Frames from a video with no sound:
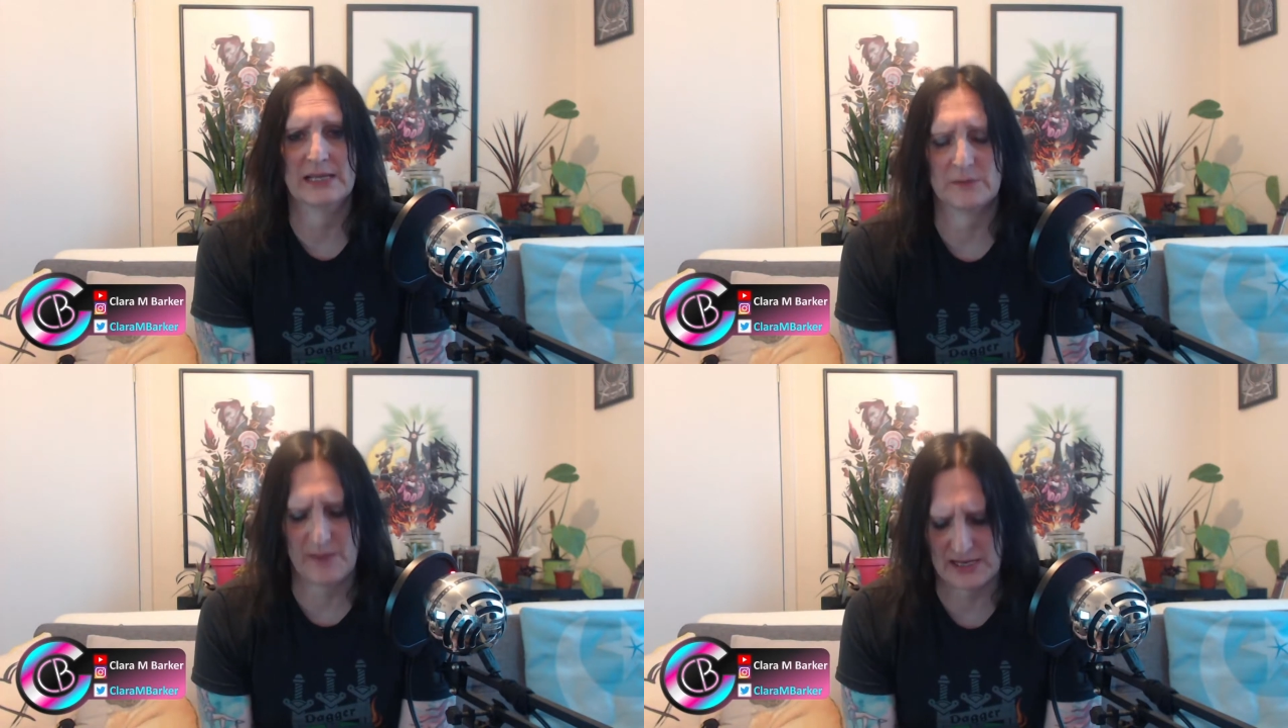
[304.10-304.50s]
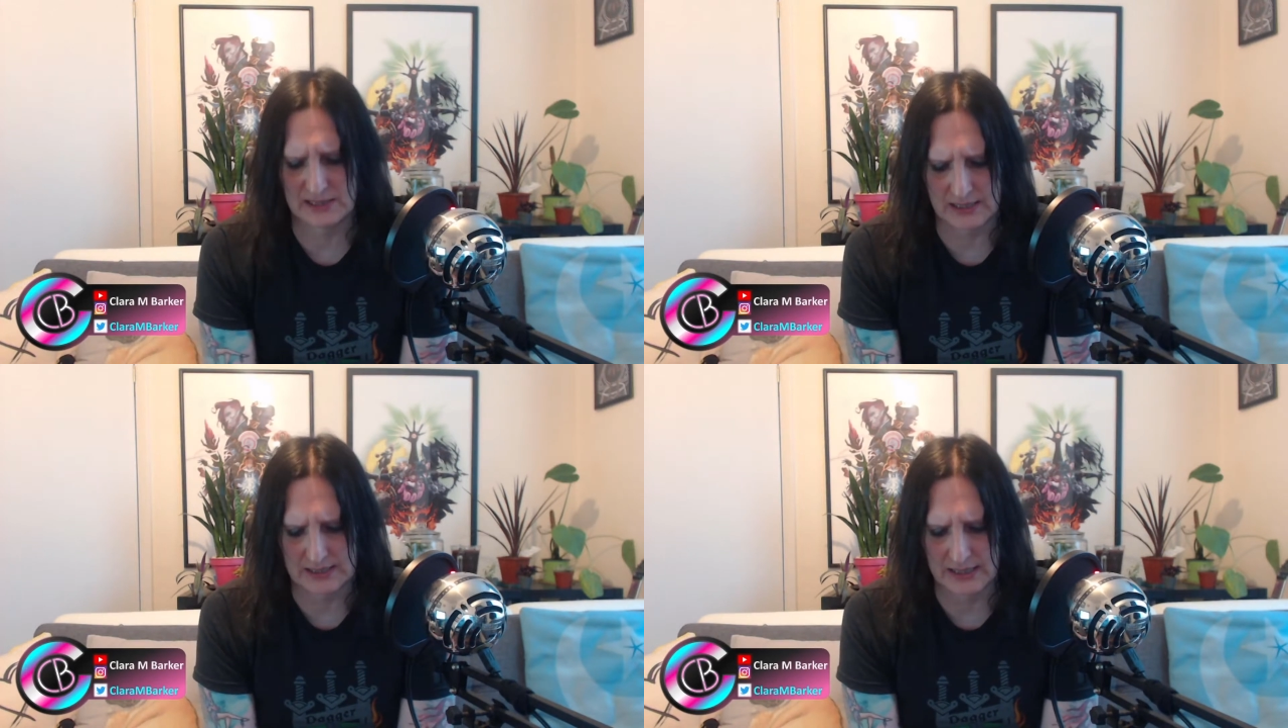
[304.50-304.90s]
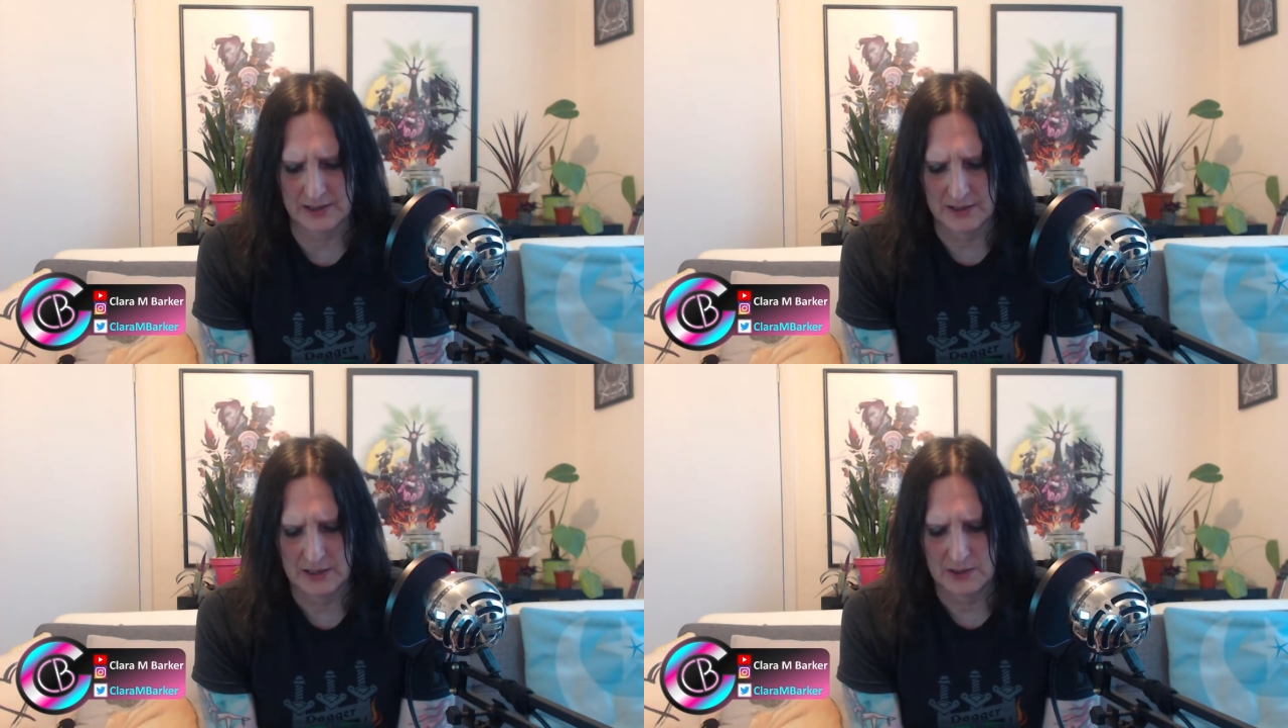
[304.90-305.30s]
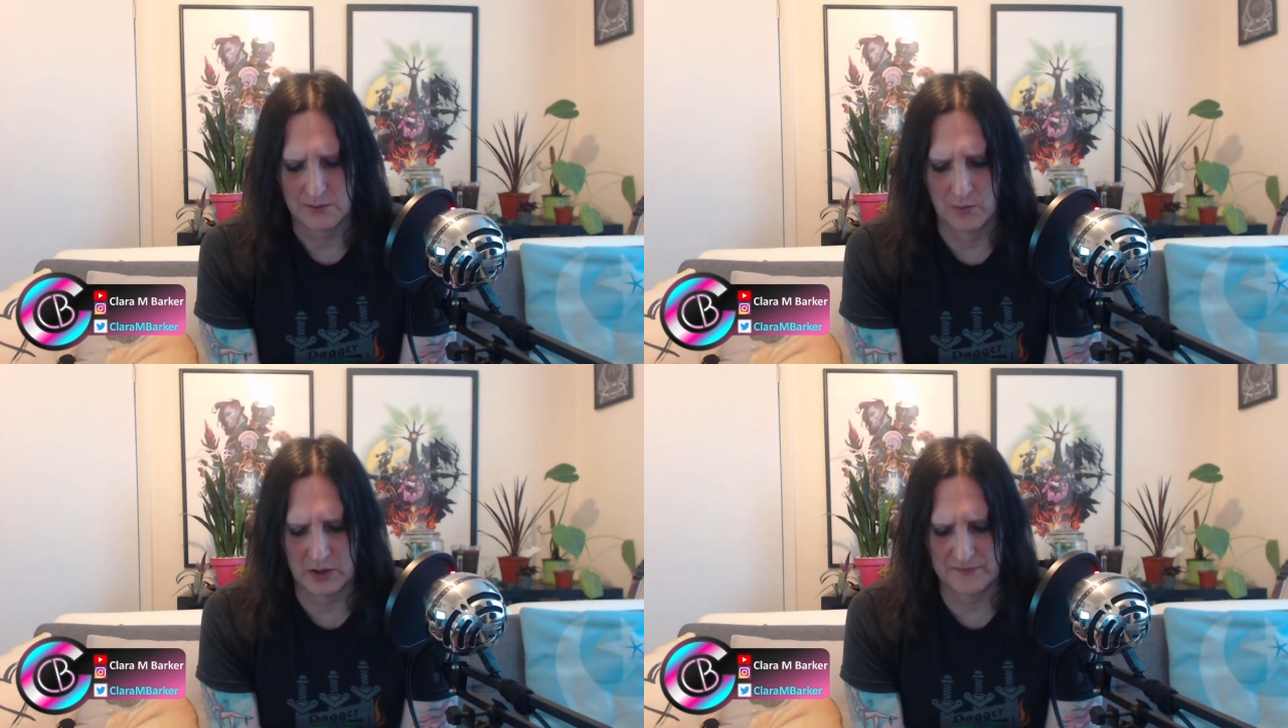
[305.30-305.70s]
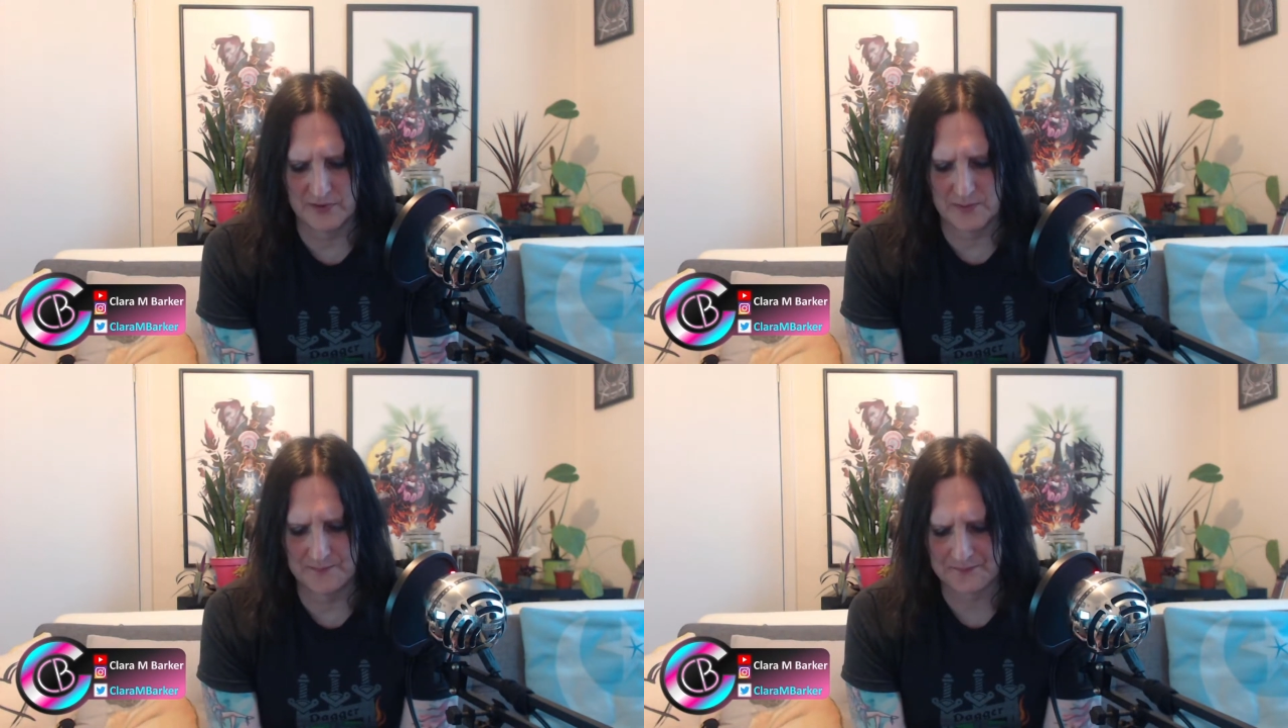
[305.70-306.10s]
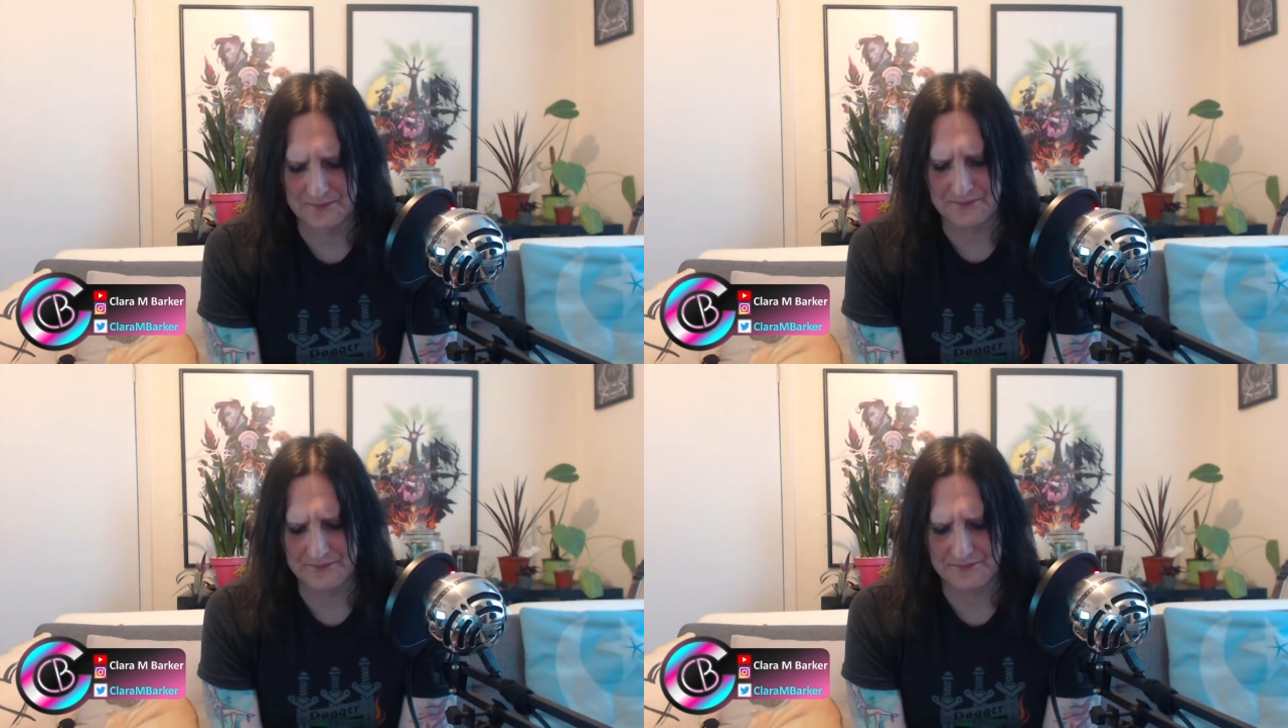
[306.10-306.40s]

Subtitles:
hints, basically. One of them